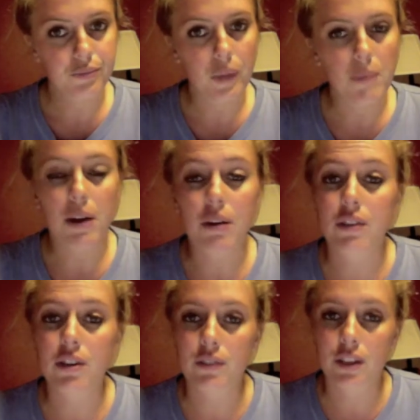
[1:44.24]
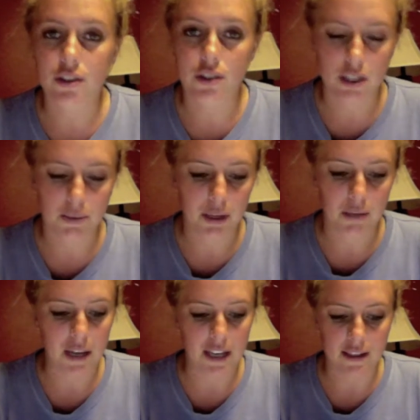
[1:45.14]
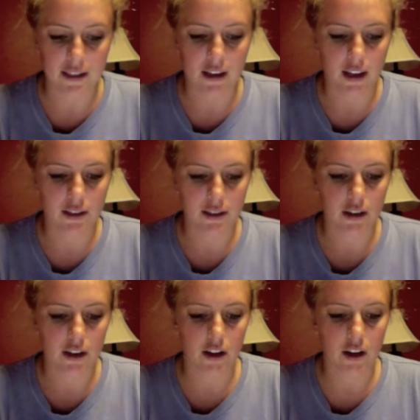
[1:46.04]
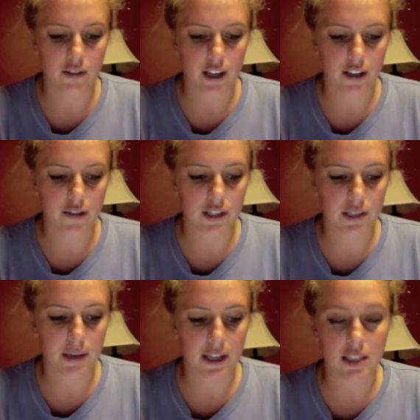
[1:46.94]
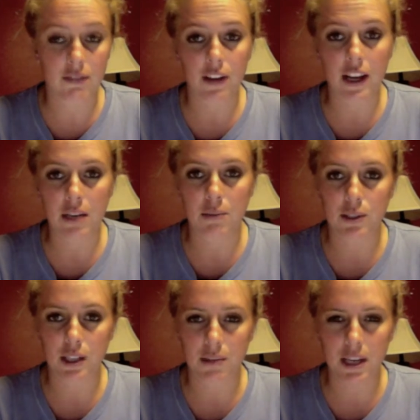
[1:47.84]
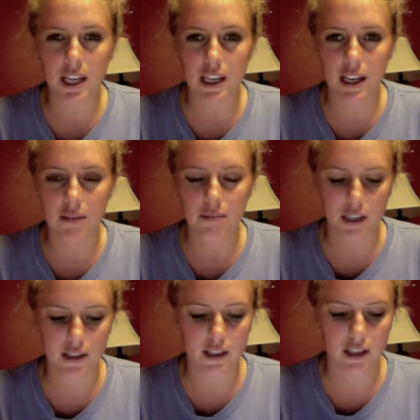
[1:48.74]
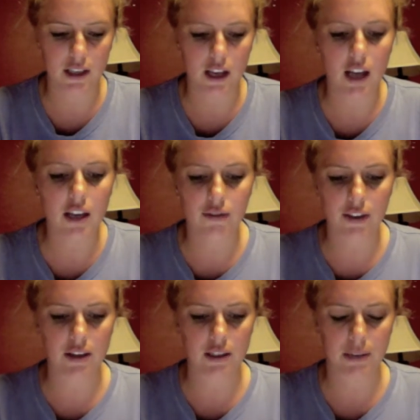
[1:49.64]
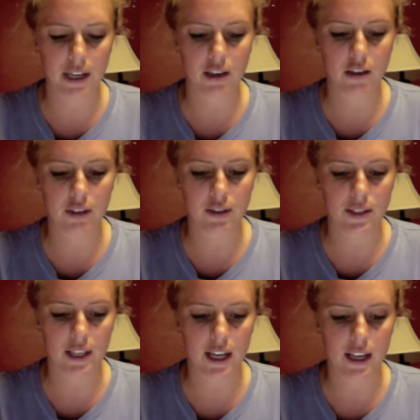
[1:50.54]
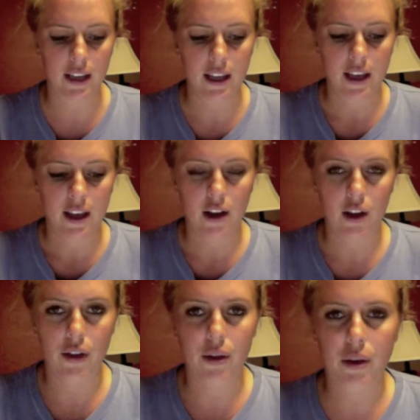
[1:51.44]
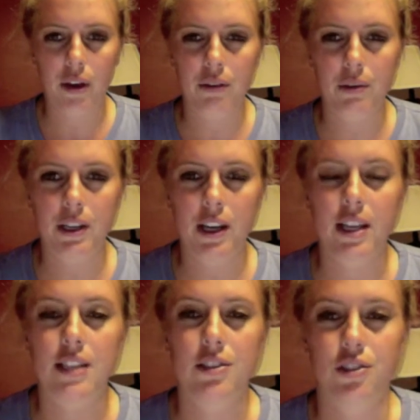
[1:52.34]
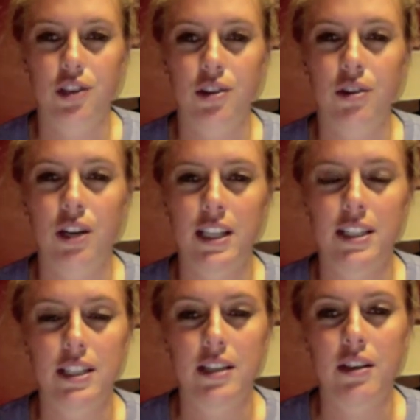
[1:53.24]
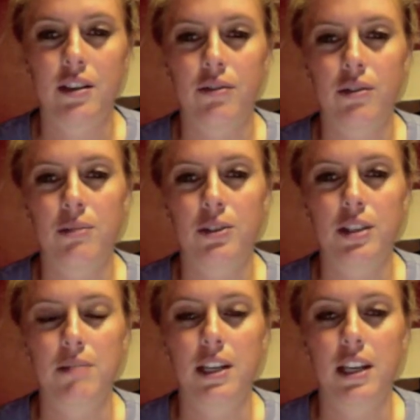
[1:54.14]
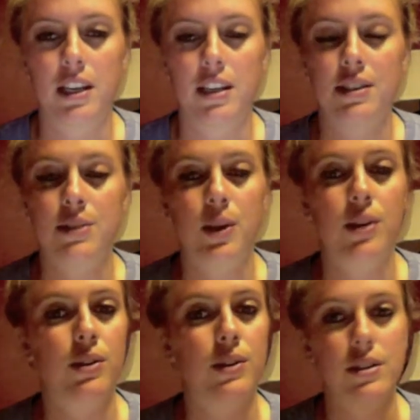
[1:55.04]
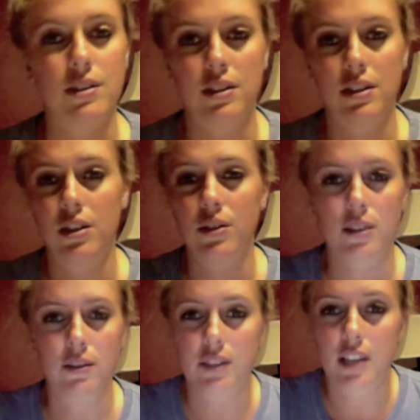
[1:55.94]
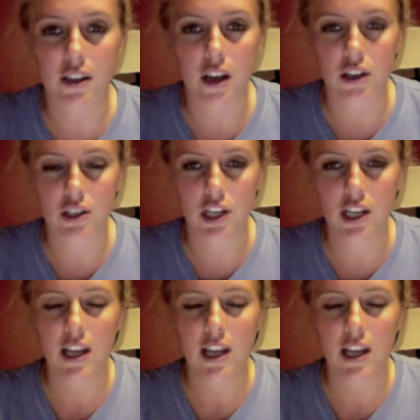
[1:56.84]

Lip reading: my review of literature is pretty basic. I started off kind of just by defining multimedia because I kind of found in my interviews that although everyone kind of has a general idea of what multimedia is, we all know it's the use of technology.